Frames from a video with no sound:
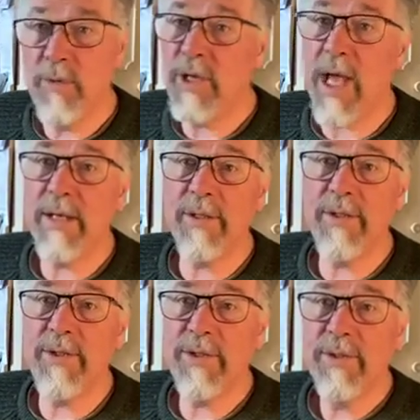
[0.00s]
No
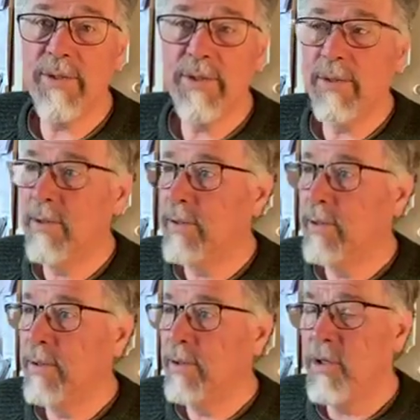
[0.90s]
titles,
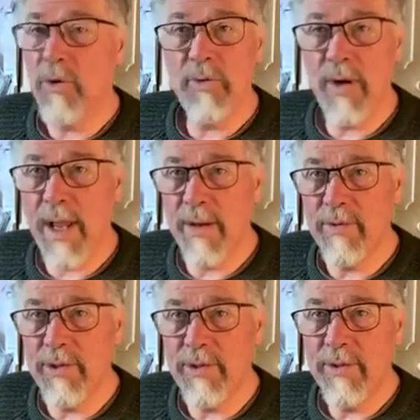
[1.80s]
no
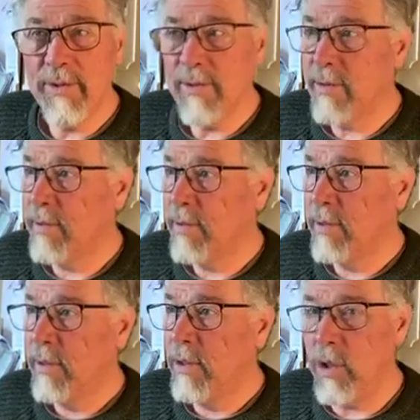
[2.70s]
crowns,
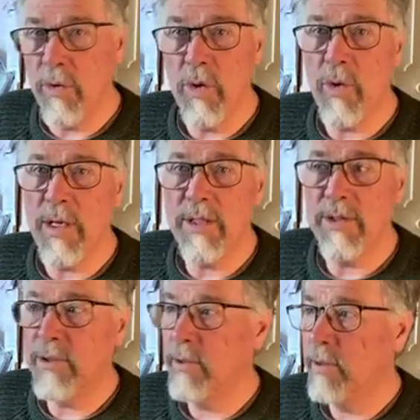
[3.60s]
no
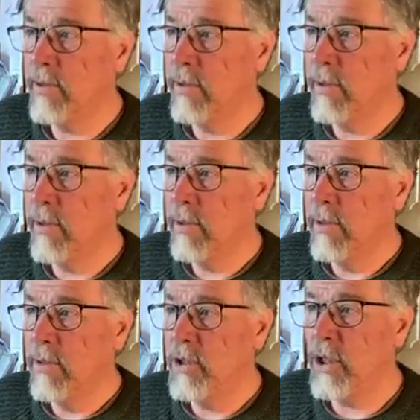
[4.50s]
noise.
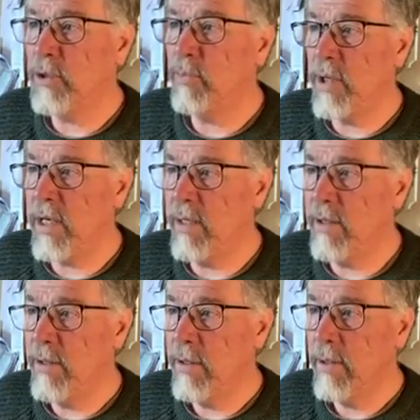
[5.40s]
Just
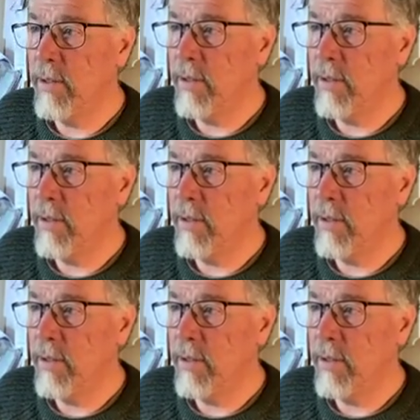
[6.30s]
breathe,